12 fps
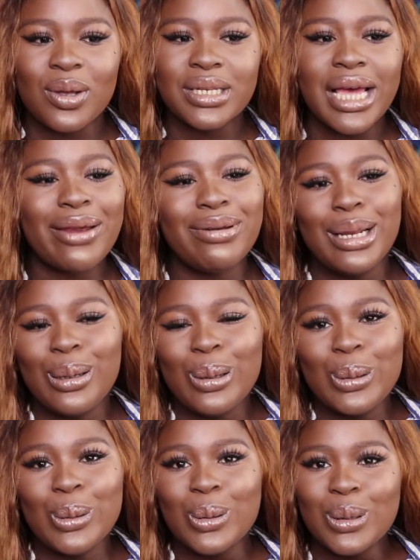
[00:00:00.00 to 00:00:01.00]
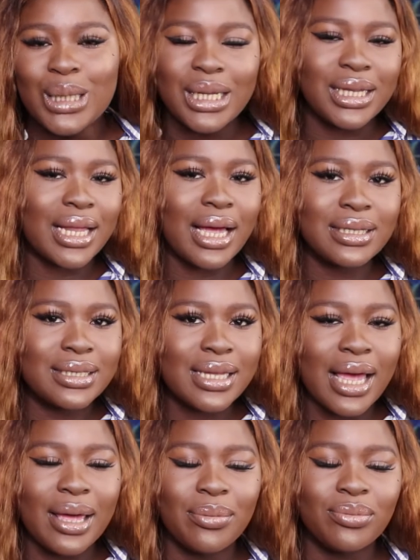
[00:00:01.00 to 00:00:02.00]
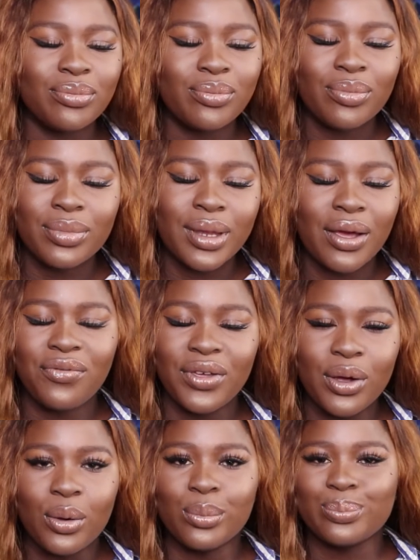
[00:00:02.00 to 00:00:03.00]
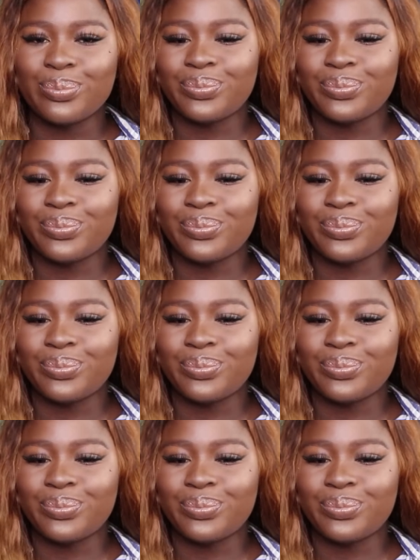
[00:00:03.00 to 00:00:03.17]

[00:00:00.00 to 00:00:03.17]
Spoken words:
because I really look good in that figure.